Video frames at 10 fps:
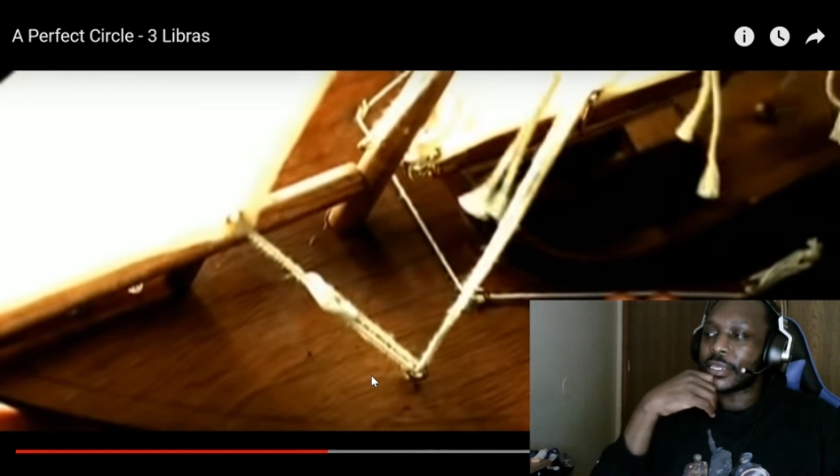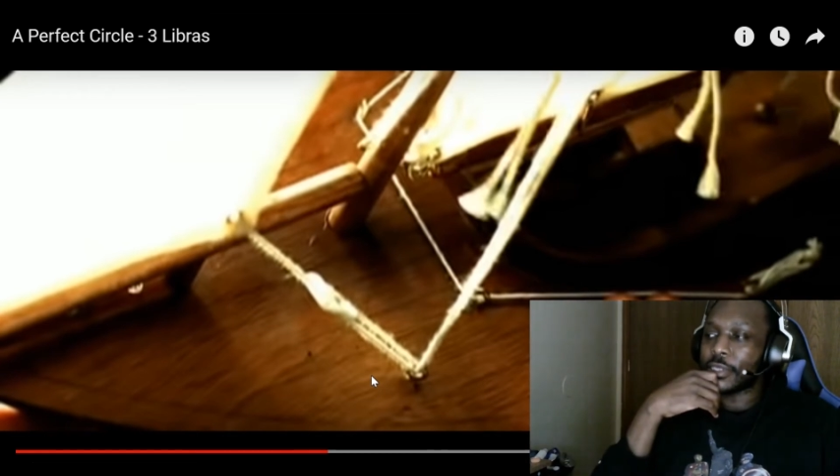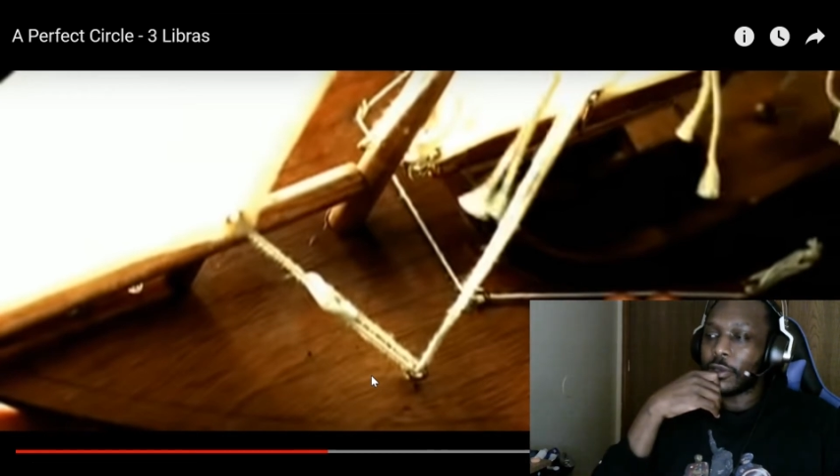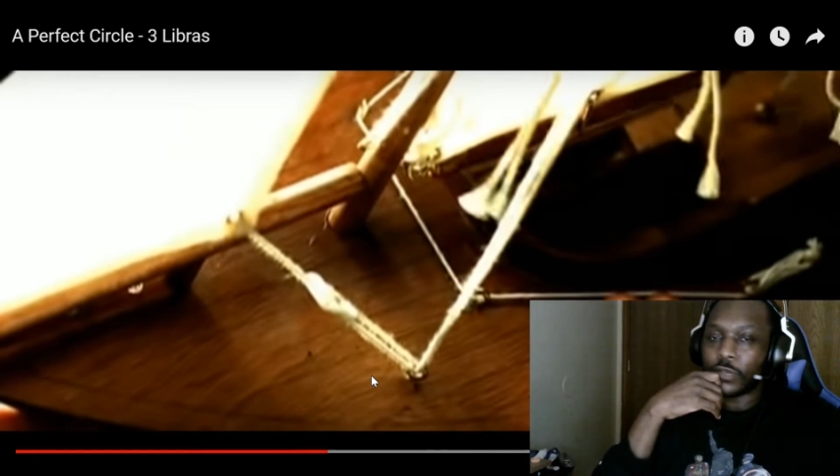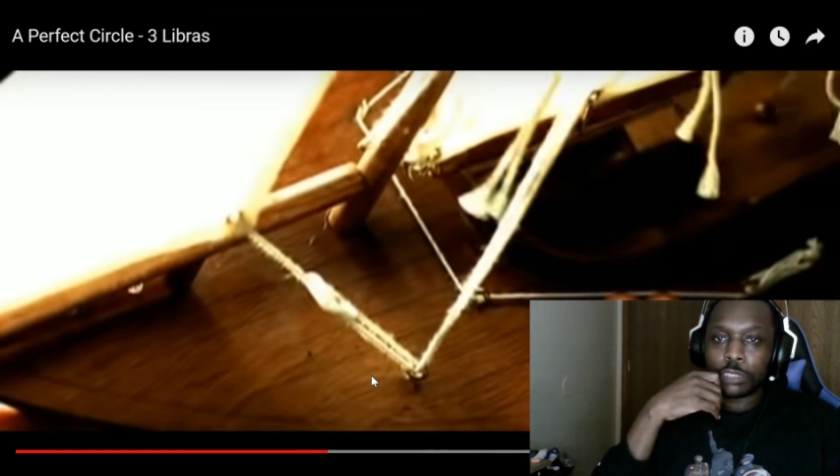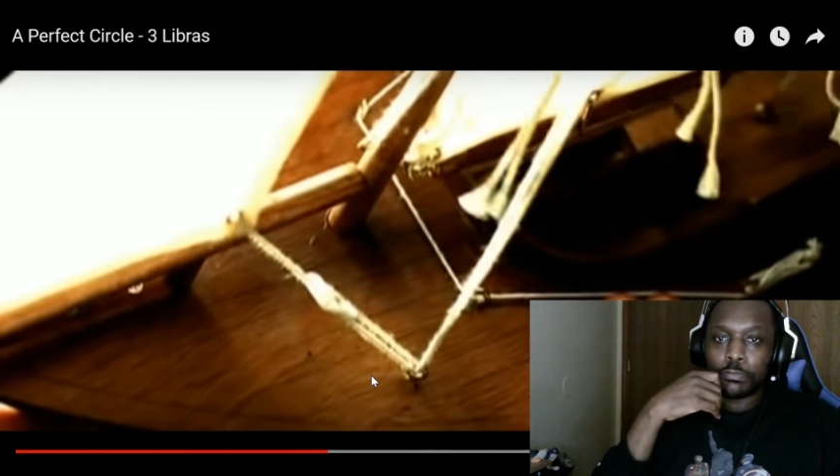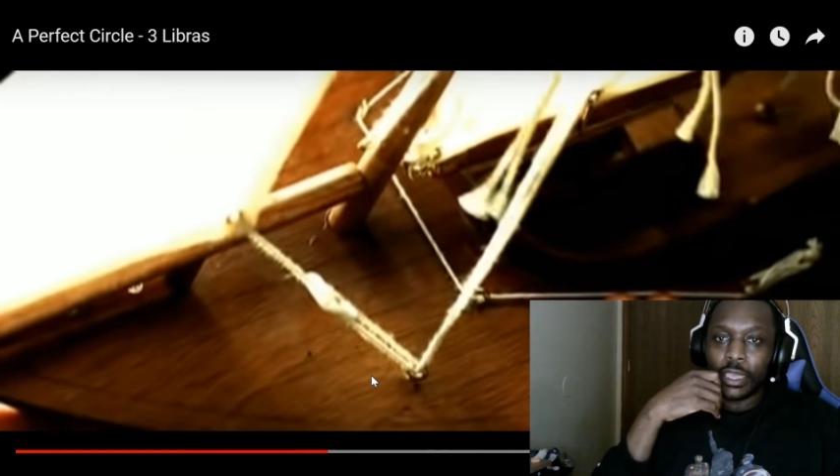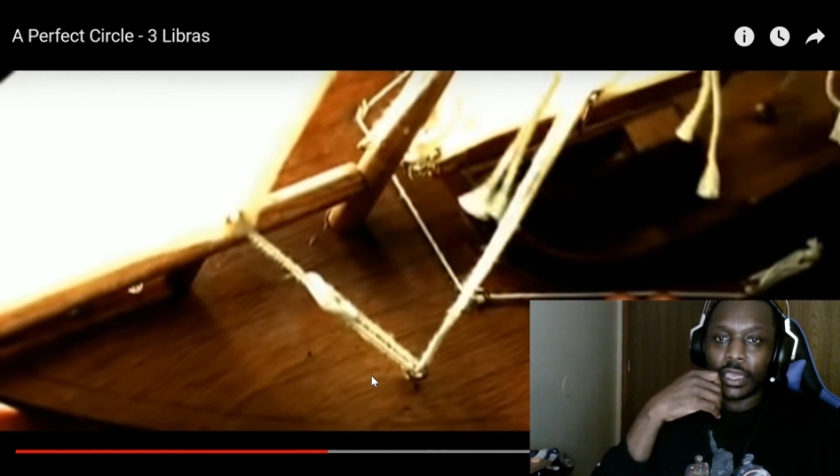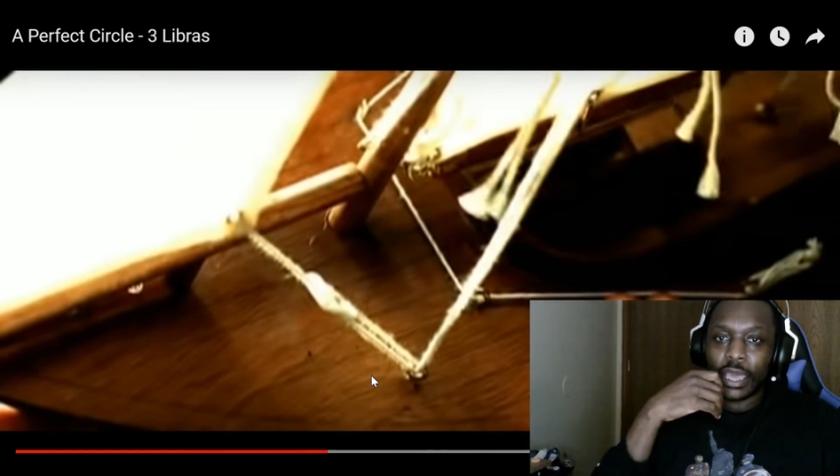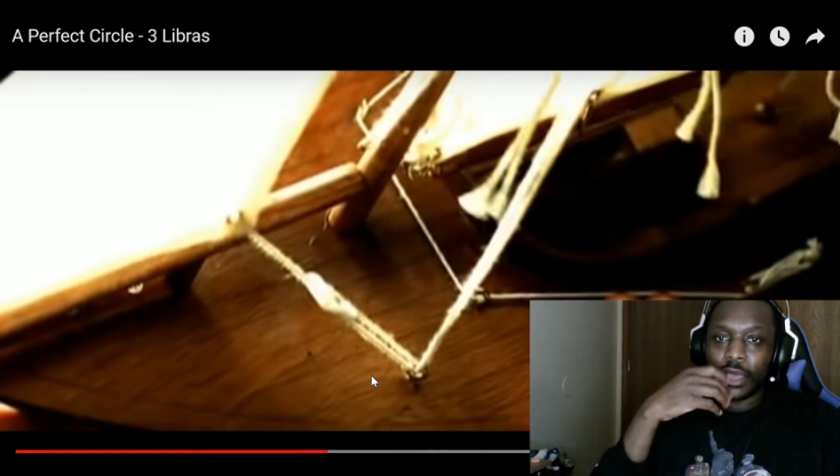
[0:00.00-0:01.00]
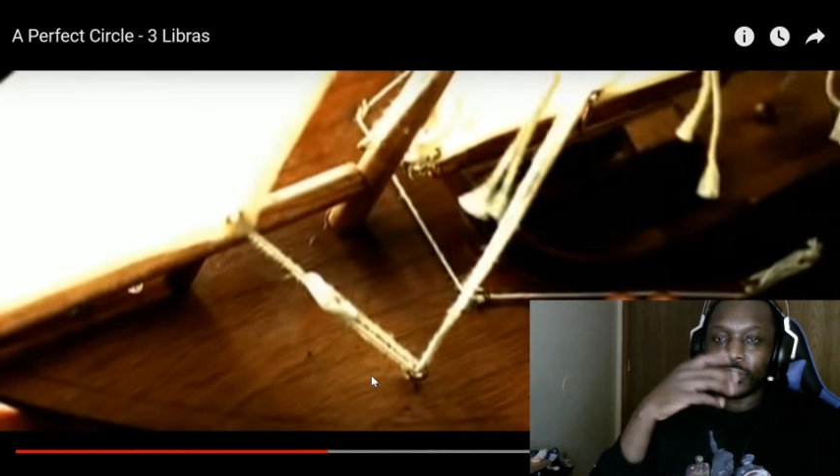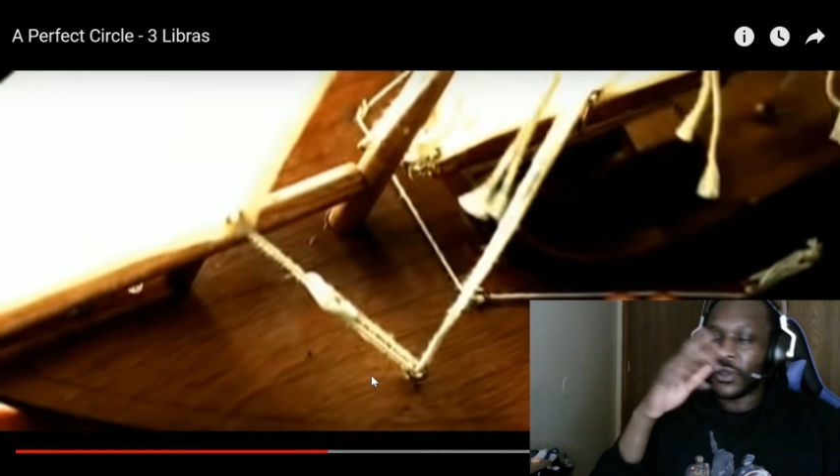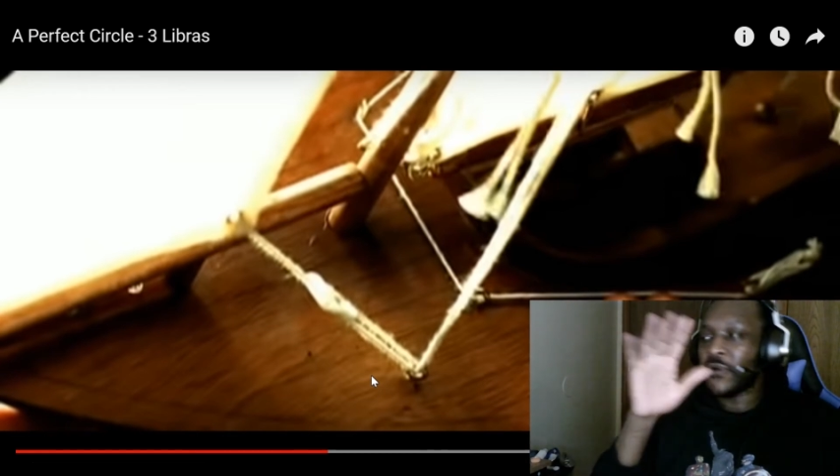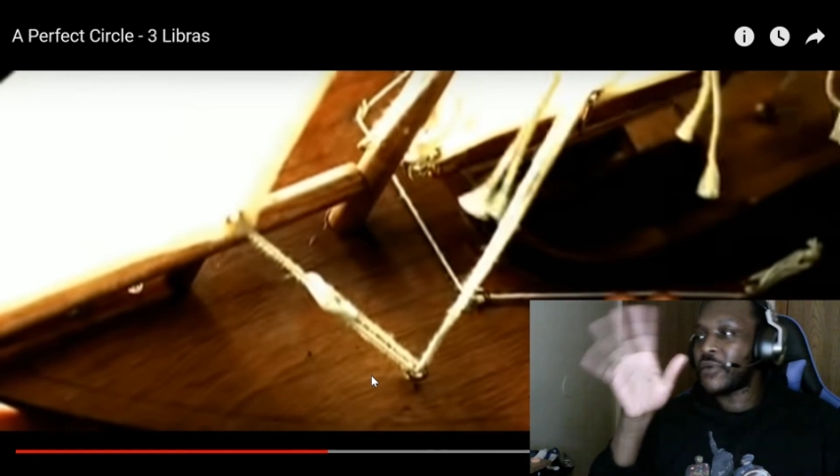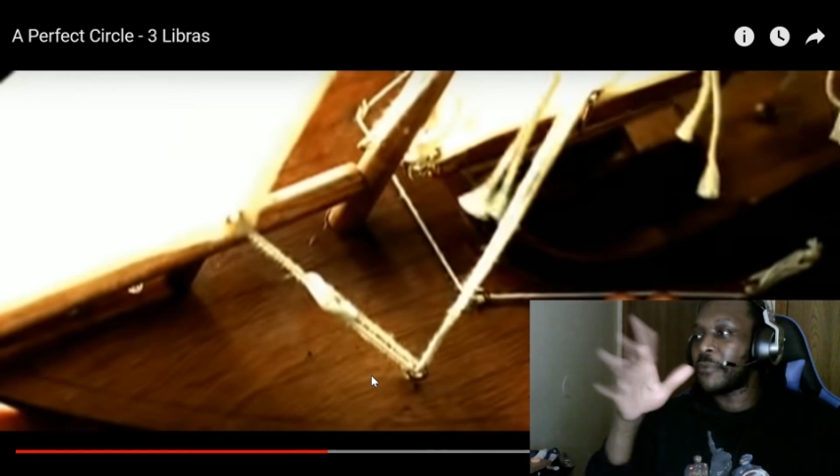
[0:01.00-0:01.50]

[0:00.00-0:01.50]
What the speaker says: so to speak. I don't know